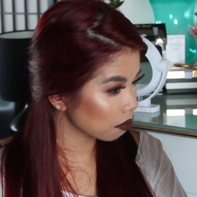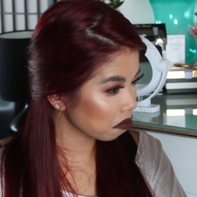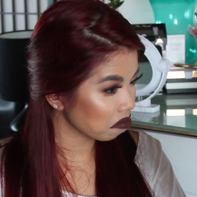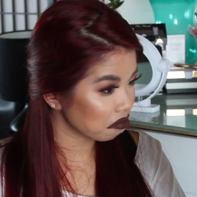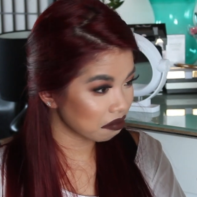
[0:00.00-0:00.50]

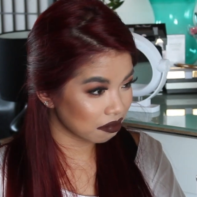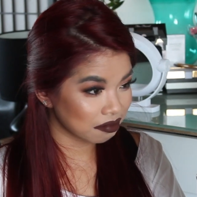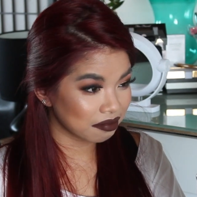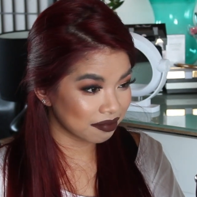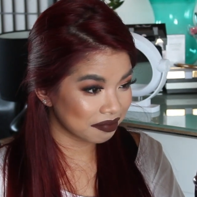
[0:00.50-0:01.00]

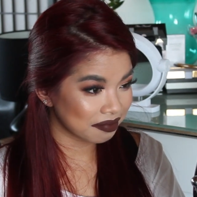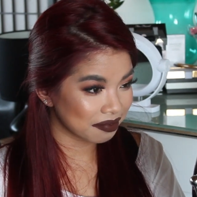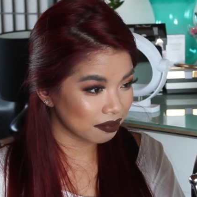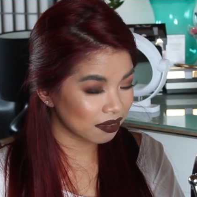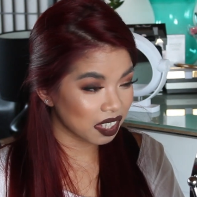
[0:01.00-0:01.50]

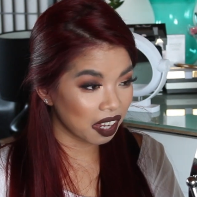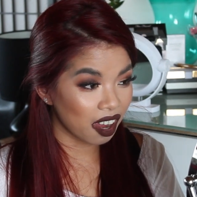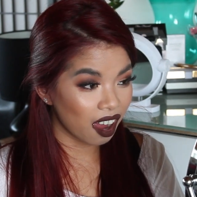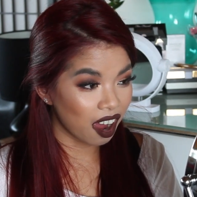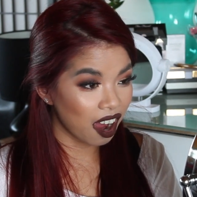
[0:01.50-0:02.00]
(no one is talking)